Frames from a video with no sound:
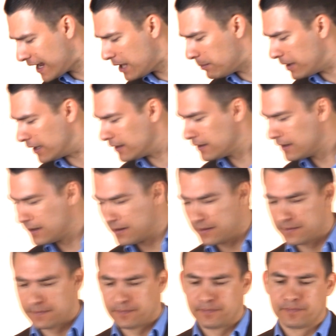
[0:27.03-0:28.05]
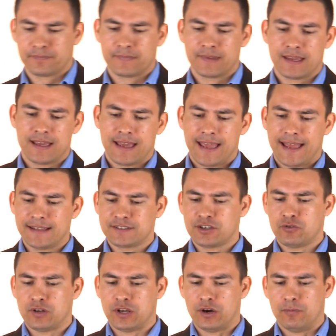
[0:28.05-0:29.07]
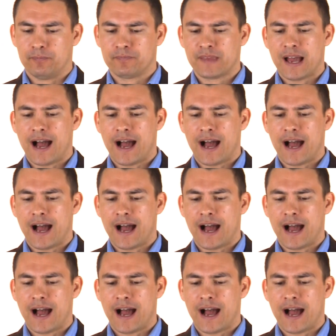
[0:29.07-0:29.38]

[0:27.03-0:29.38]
came in Antonio,